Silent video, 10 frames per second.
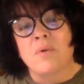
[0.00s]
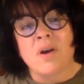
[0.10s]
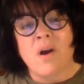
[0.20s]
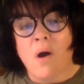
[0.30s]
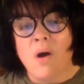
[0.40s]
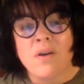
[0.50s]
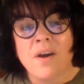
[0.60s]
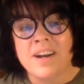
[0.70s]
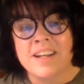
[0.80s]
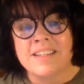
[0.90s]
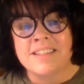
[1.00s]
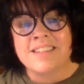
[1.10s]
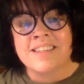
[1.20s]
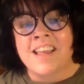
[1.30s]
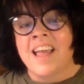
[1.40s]
We're all
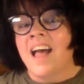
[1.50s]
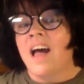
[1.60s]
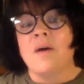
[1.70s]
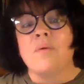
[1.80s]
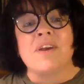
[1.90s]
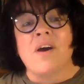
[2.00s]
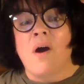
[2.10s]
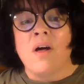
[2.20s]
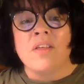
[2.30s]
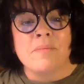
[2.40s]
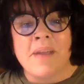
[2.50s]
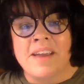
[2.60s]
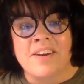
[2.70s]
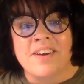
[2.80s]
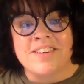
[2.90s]
artists, uh, we all are
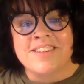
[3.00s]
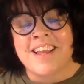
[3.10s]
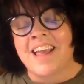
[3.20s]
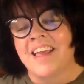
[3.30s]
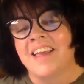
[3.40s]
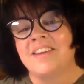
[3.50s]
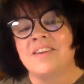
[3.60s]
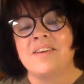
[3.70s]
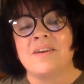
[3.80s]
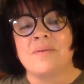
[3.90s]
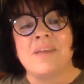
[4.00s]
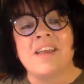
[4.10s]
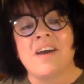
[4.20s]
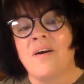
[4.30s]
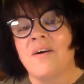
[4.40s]
makers, and
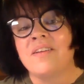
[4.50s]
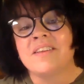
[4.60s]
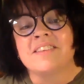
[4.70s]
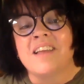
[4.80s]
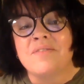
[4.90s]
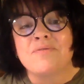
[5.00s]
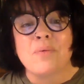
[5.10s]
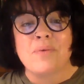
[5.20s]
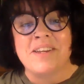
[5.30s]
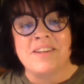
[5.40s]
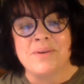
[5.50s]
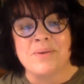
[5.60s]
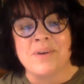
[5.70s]
we all love what we do.